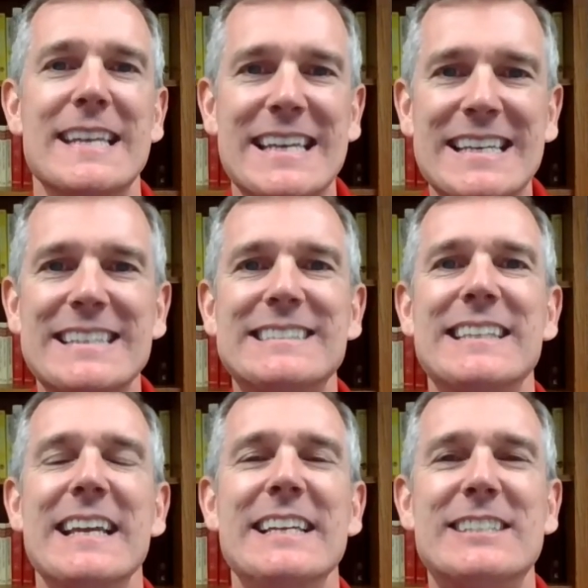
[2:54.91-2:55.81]
is
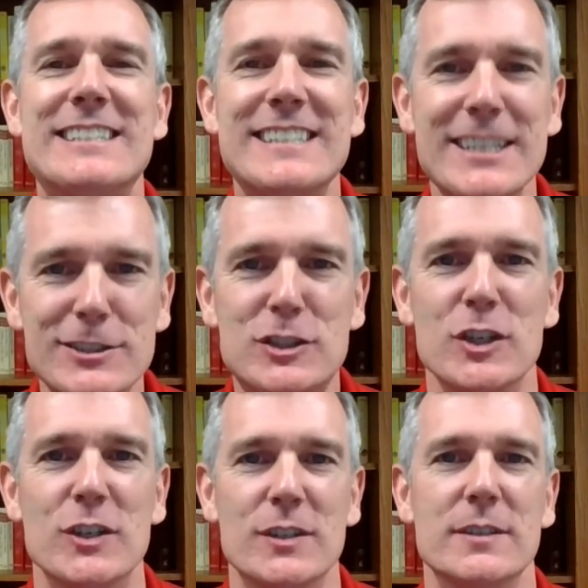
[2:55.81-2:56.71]

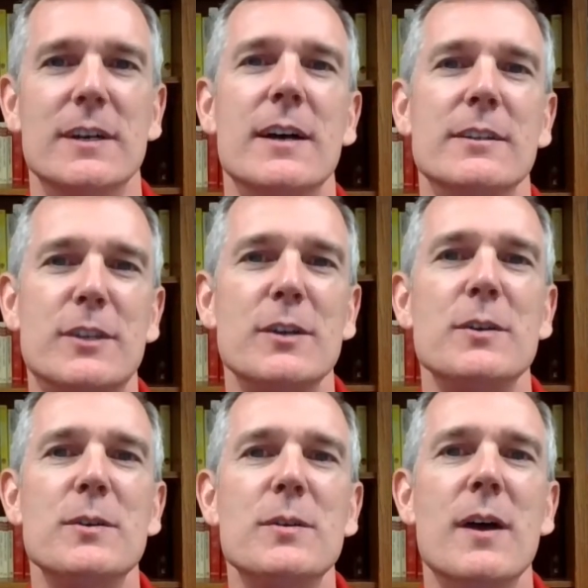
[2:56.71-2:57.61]
essential
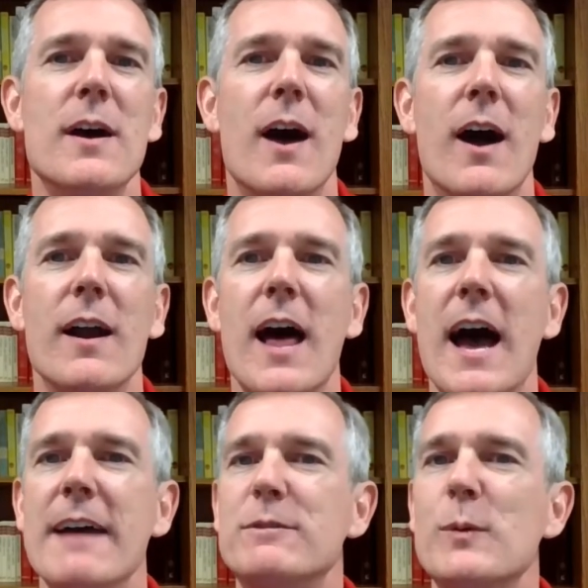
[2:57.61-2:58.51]
to our lives.